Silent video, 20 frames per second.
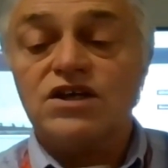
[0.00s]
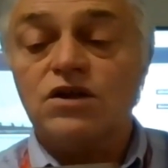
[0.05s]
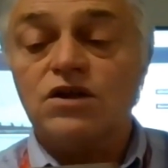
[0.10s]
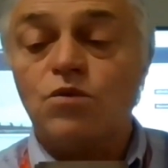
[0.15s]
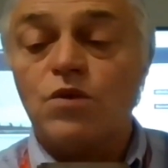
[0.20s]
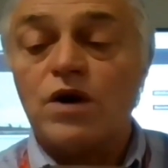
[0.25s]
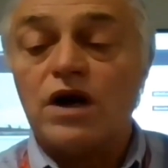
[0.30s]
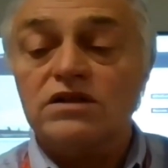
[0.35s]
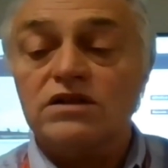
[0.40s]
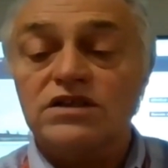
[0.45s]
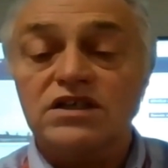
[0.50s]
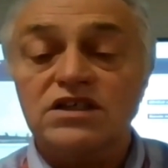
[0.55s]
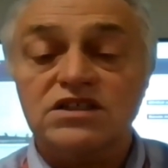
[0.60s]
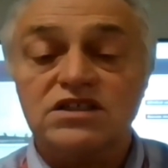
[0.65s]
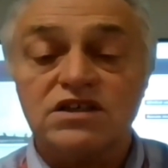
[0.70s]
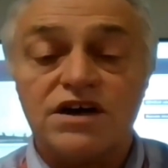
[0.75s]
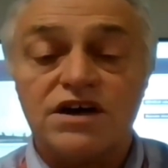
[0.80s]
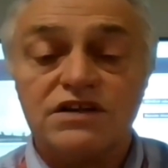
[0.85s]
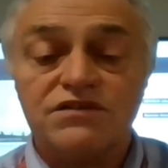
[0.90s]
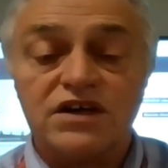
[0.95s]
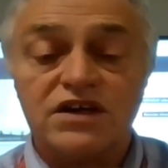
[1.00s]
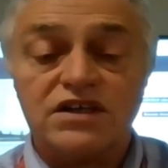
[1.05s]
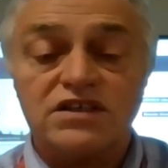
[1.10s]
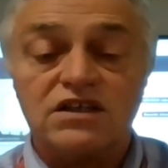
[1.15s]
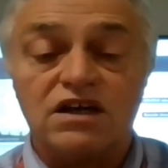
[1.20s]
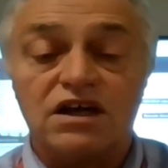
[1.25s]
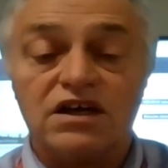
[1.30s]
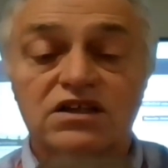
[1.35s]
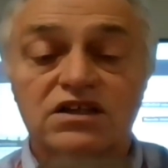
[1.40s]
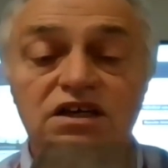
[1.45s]
the stainless steel
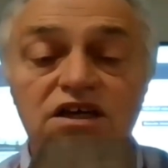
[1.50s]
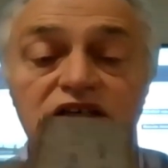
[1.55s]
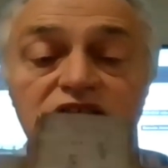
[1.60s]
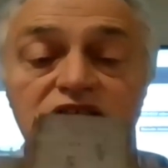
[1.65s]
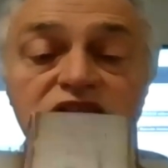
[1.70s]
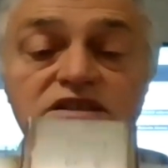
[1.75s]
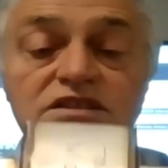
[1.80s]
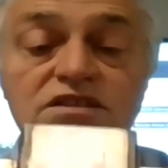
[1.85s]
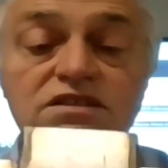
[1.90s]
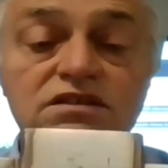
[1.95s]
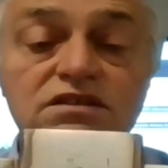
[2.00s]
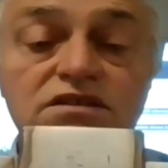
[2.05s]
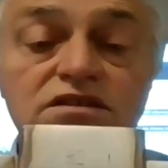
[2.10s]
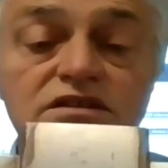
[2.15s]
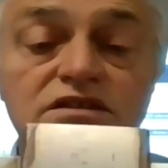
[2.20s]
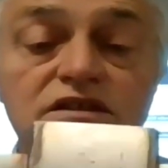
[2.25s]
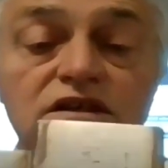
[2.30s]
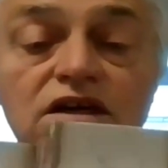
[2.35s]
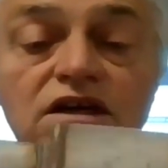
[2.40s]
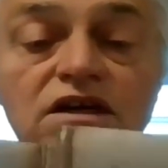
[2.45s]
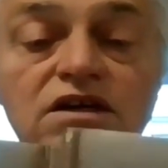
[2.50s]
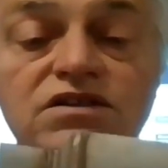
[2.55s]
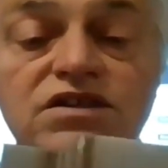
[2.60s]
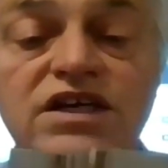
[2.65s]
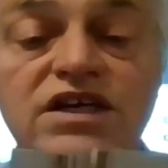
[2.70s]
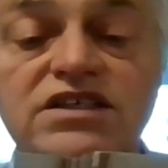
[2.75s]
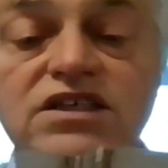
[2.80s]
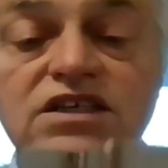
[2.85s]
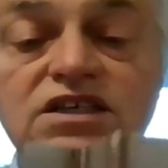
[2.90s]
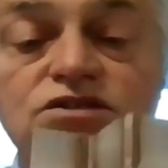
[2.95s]
welding side of it like
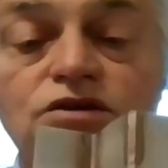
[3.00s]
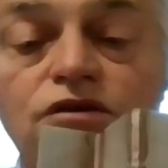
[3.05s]
this.